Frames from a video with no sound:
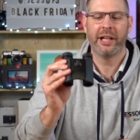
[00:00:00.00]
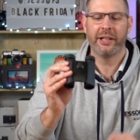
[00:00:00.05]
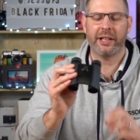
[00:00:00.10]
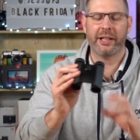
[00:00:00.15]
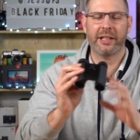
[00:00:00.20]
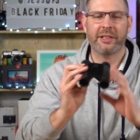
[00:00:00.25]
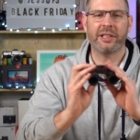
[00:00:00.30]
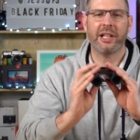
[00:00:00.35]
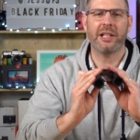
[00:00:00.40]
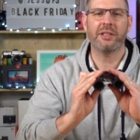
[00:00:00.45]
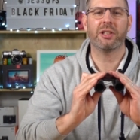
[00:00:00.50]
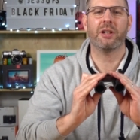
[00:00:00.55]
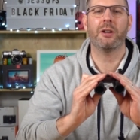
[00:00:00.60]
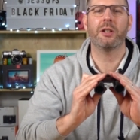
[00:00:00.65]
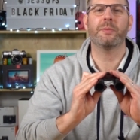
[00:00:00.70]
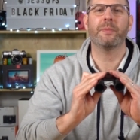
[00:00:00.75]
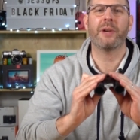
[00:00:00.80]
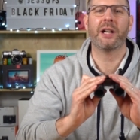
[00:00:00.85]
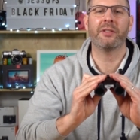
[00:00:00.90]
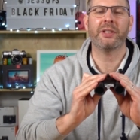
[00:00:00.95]
Now, the 10
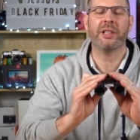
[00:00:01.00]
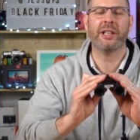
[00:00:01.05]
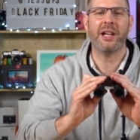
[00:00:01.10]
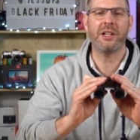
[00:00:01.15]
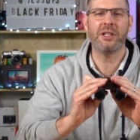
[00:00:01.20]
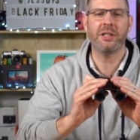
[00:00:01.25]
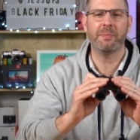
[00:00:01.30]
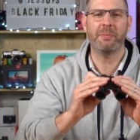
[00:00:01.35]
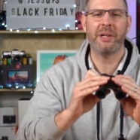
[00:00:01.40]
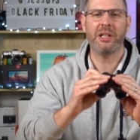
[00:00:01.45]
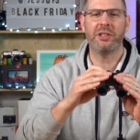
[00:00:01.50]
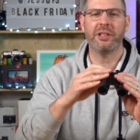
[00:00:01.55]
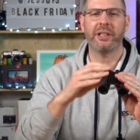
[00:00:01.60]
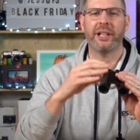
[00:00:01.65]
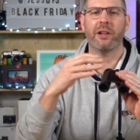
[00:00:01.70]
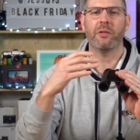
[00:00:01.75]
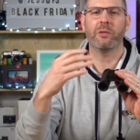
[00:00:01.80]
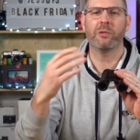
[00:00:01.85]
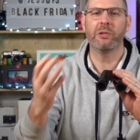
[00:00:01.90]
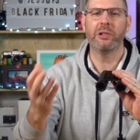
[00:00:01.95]
times magnification means you can
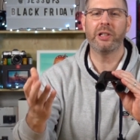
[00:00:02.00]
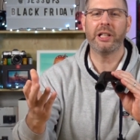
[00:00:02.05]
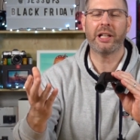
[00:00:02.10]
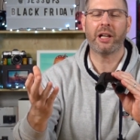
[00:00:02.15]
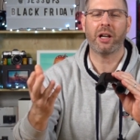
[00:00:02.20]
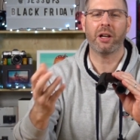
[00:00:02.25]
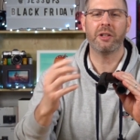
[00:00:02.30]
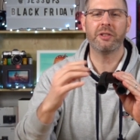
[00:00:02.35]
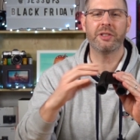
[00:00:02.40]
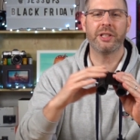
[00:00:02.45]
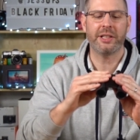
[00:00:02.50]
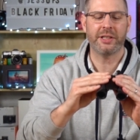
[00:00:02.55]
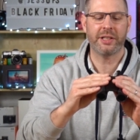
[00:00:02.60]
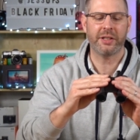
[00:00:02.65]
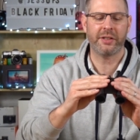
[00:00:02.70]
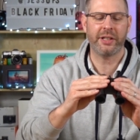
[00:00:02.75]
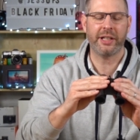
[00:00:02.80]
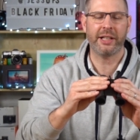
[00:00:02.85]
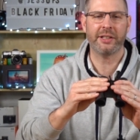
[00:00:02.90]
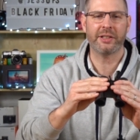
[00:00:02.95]
get really close into
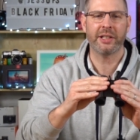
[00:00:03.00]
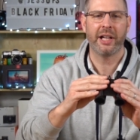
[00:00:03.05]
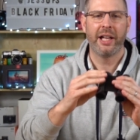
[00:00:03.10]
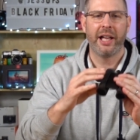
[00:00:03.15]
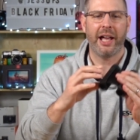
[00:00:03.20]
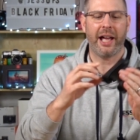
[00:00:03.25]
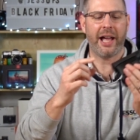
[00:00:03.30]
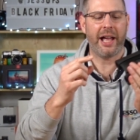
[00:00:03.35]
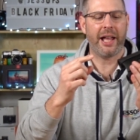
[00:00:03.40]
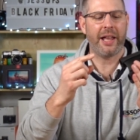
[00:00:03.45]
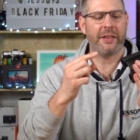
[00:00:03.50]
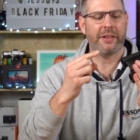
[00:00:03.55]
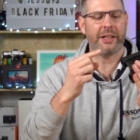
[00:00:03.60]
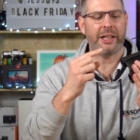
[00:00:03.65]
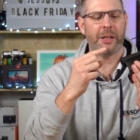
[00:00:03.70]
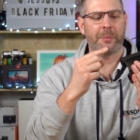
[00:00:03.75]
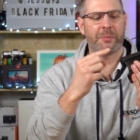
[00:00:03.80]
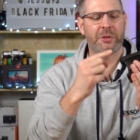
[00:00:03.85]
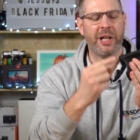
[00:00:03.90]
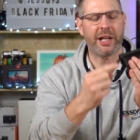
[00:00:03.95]
things, and
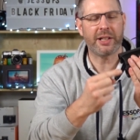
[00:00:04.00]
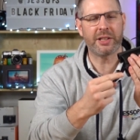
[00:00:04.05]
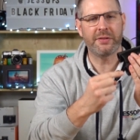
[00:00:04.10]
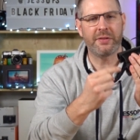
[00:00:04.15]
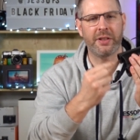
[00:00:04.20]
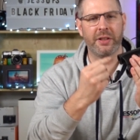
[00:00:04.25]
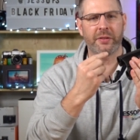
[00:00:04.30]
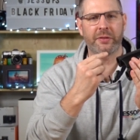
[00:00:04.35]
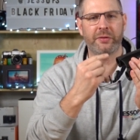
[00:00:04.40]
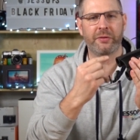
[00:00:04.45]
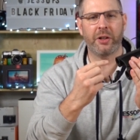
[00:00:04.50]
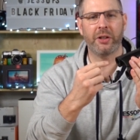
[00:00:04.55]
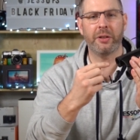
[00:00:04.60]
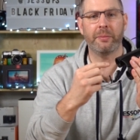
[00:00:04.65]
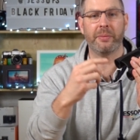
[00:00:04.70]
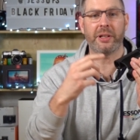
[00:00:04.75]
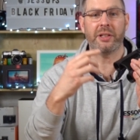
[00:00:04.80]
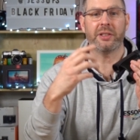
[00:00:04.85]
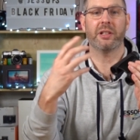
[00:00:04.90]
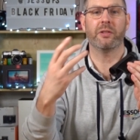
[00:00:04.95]
the objective at the
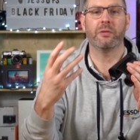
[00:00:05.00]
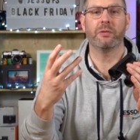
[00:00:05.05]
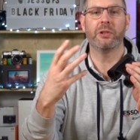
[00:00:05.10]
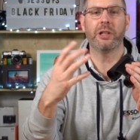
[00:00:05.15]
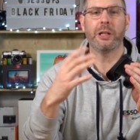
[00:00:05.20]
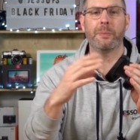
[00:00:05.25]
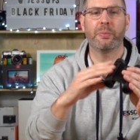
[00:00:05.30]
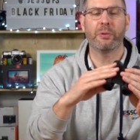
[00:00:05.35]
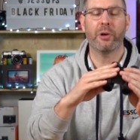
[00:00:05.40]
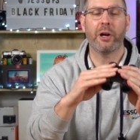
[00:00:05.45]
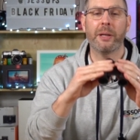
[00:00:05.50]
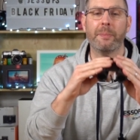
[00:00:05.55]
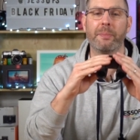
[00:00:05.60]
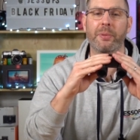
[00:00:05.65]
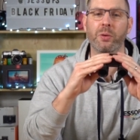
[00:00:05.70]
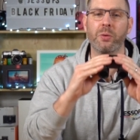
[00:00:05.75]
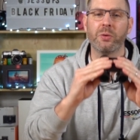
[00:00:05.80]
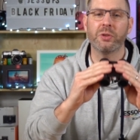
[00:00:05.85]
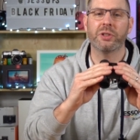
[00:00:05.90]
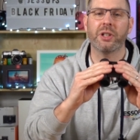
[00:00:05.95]
front means they're really bright,
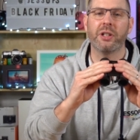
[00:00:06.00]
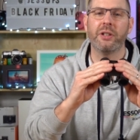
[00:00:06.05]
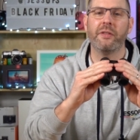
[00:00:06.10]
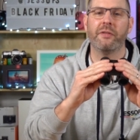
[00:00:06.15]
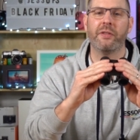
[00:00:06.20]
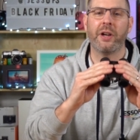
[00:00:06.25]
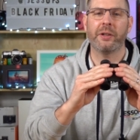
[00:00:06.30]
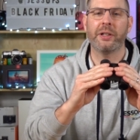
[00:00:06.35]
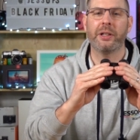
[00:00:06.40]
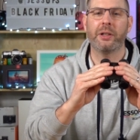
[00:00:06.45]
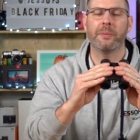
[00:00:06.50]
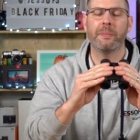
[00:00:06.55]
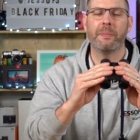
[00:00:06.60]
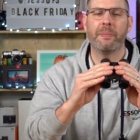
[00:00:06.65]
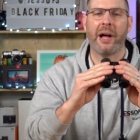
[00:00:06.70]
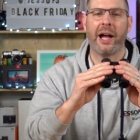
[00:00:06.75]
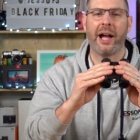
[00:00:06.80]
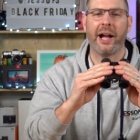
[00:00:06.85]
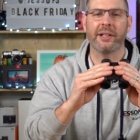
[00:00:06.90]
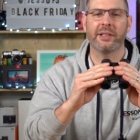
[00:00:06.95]
but also very
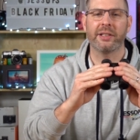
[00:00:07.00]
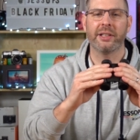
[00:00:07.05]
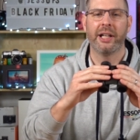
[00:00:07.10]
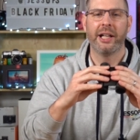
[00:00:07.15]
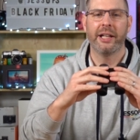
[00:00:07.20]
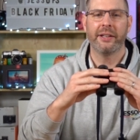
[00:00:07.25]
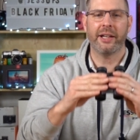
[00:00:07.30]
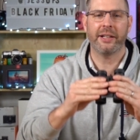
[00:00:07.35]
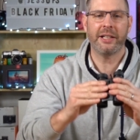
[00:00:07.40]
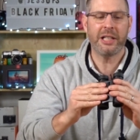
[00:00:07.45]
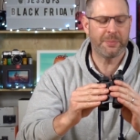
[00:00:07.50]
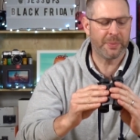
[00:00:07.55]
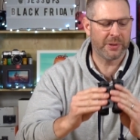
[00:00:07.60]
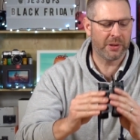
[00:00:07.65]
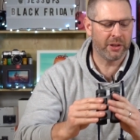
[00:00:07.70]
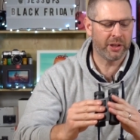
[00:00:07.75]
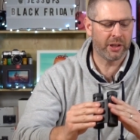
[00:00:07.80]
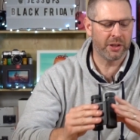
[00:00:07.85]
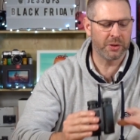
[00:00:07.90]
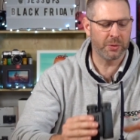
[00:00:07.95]
compact. Now, these
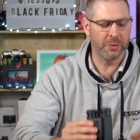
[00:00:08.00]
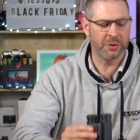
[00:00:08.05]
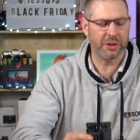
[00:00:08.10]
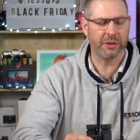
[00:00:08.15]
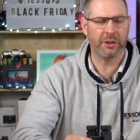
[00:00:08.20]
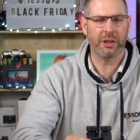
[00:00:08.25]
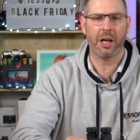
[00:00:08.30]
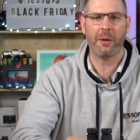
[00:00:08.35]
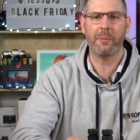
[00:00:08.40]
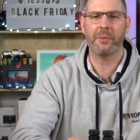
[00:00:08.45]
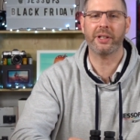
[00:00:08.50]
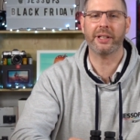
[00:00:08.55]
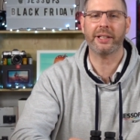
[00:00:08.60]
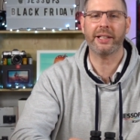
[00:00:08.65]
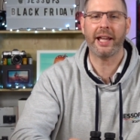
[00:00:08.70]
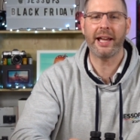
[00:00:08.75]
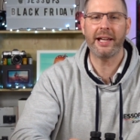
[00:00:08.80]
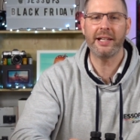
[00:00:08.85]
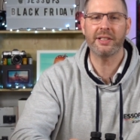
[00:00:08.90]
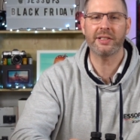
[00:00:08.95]
binoculars also come with a
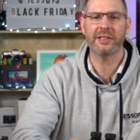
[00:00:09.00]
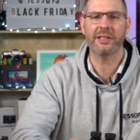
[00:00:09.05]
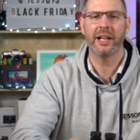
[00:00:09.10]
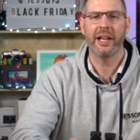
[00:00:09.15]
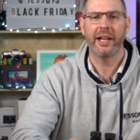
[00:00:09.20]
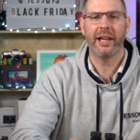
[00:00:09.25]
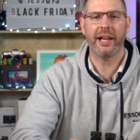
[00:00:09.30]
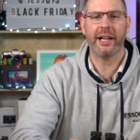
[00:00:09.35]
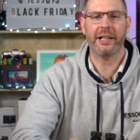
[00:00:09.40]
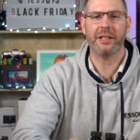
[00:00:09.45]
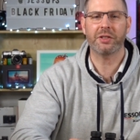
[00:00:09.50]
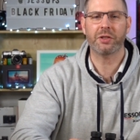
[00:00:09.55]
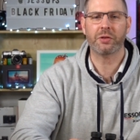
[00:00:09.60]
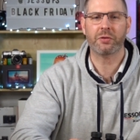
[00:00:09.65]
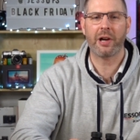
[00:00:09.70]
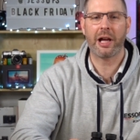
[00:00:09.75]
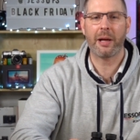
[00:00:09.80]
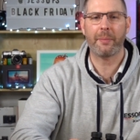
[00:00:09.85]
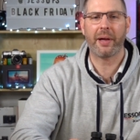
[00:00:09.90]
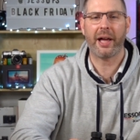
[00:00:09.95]
case, a
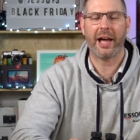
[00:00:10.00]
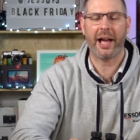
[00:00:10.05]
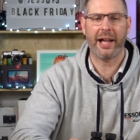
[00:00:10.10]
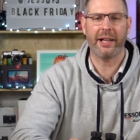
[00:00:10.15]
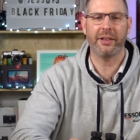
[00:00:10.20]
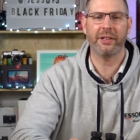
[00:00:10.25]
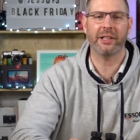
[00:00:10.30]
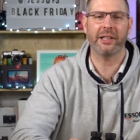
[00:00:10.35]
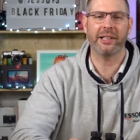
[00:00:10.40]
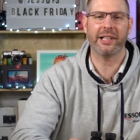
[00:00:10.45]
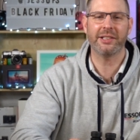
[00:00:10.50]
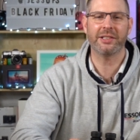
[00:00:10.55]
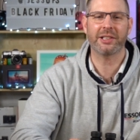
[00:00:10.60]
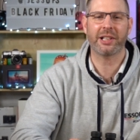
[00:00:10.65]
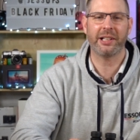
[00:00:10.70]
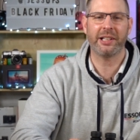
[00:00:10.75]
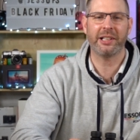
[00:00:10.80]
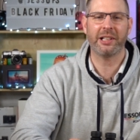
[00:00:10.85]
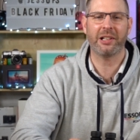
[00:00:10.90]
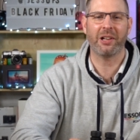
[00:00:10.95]
strap, and a lens
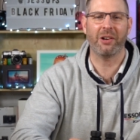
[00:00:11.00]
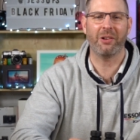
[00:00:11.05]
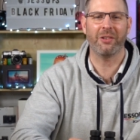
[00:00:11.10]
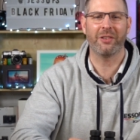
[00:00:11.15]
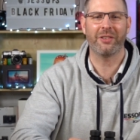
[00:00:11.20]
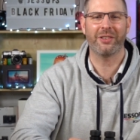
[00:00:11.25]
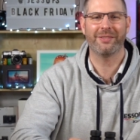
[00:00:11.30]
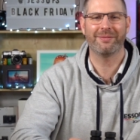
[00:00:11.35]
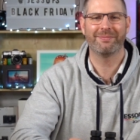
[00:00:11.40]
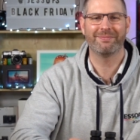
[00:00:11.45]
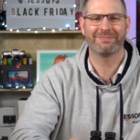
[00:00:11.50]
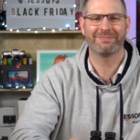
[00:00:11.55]
cleaning cloth.